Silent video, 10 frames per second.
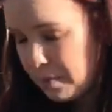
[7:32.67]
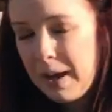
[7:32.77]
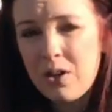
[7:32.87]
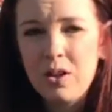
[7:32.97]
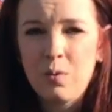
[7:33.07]

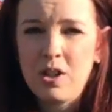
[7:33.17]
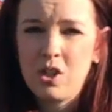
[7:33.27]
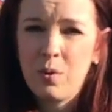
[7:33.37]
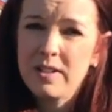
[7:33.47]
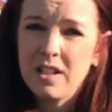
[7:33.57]
better than
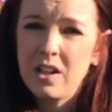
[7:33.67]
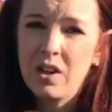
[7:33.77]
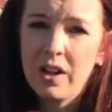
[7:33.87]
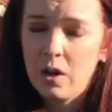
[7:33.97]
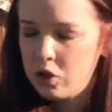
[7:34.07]
what she was a
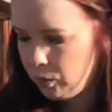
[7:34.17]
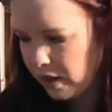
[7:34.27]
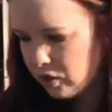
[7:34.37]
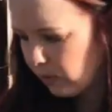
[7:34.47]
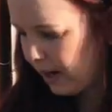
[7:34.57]
year ago. She
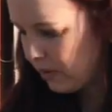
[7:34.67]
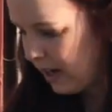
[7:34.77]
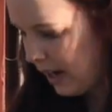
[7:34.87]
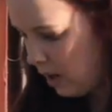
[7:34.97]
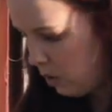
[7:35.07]
runs
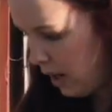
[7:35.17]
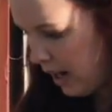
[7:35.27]
around now.